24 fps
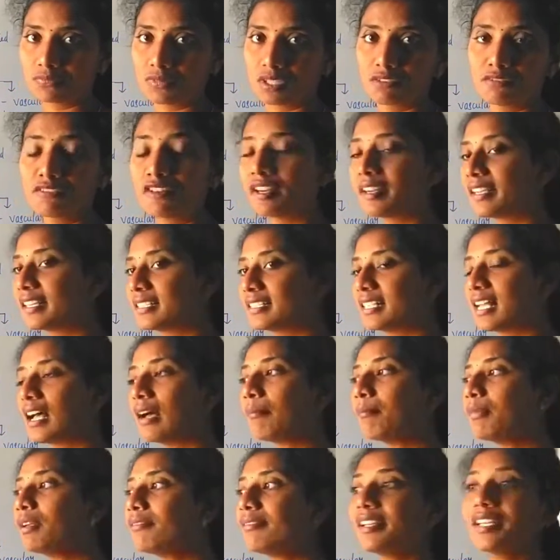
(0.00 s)
For
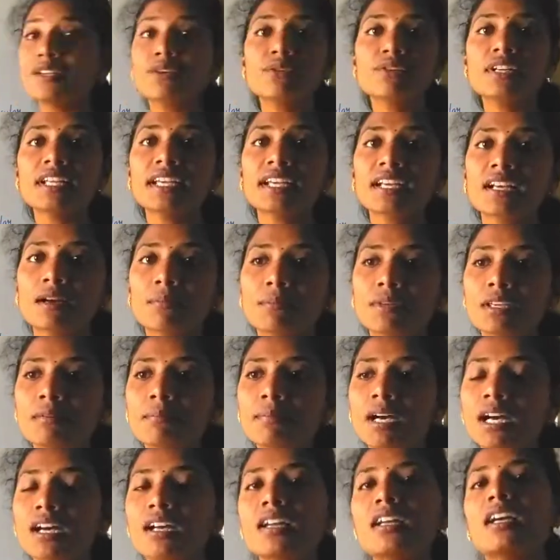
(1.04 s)
example, when you take
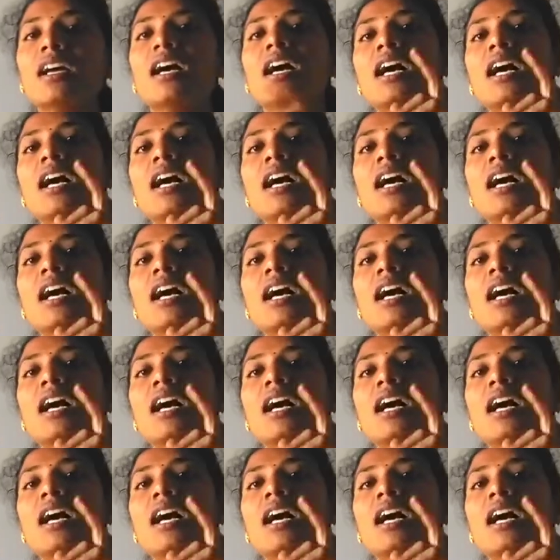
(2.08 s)
amoeba,